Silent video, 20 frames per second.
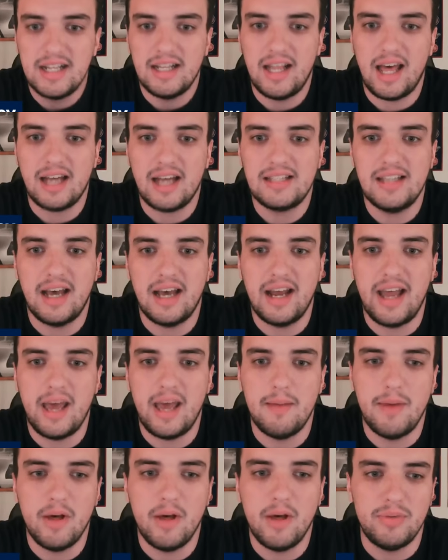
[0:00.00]

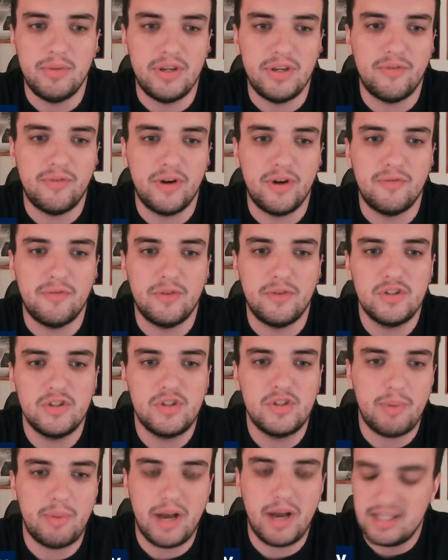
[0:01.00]
lockedonMLB for a
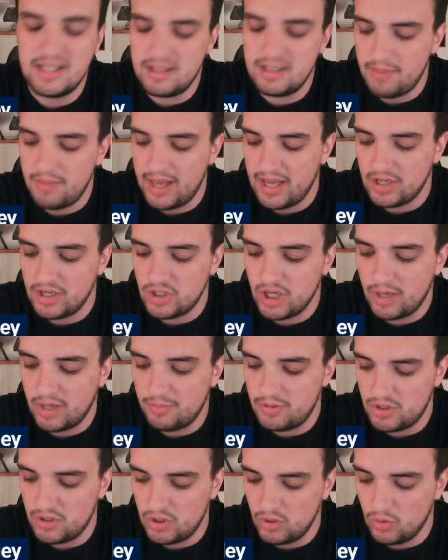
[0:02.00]
first deposit match
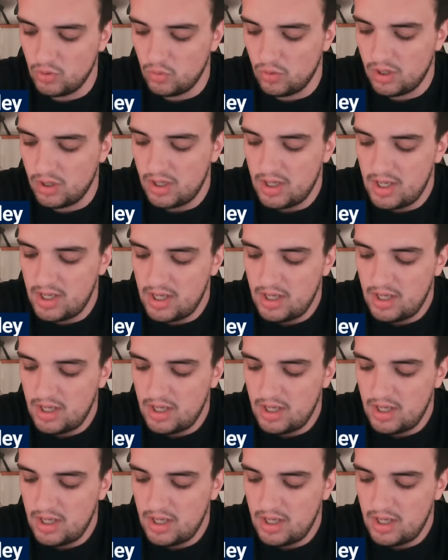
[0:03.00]
up to